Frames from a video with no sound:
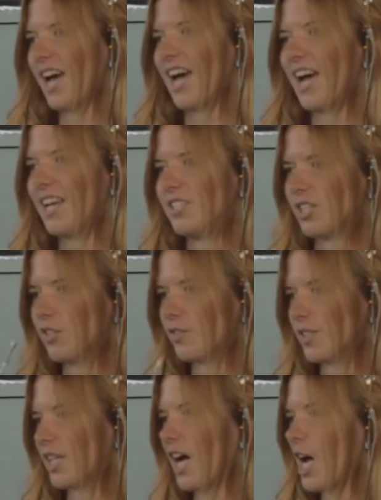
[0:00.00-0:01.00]
And
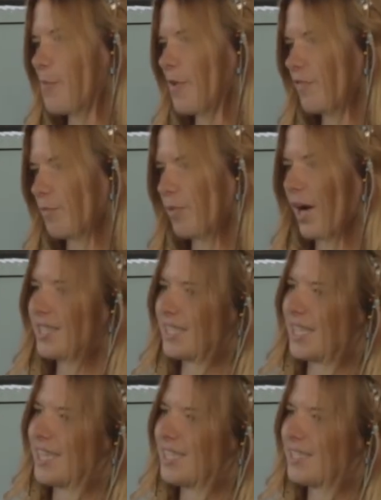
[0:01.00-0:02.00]
over time, over
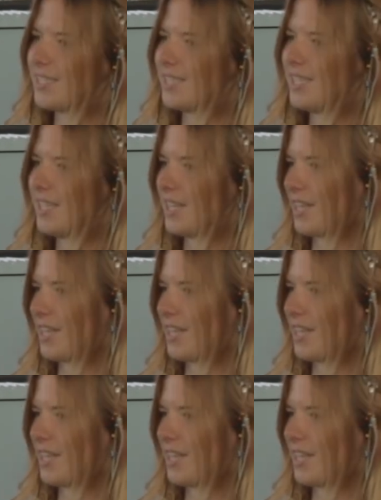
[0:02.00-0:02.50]
practice,